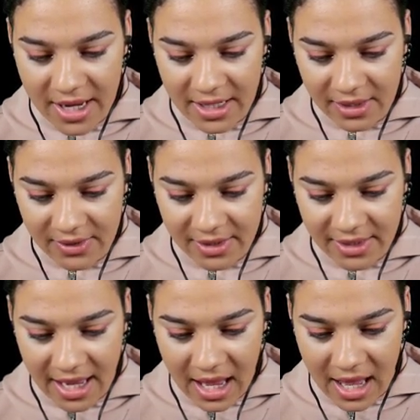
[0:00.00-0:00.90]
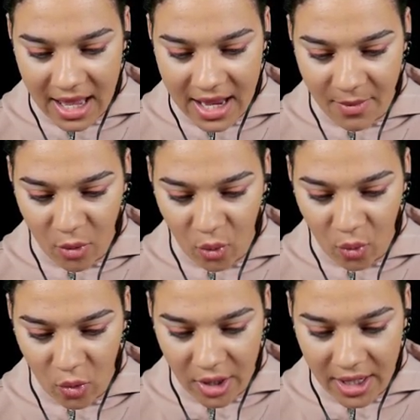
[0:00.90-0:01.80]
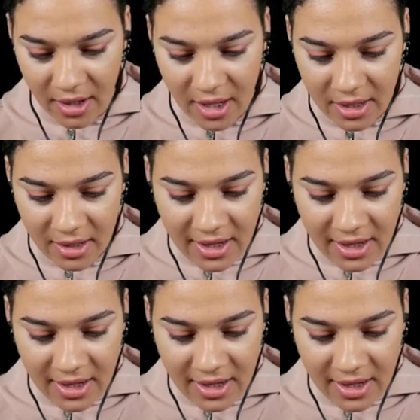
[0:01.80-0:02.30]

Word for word: is that I am working on.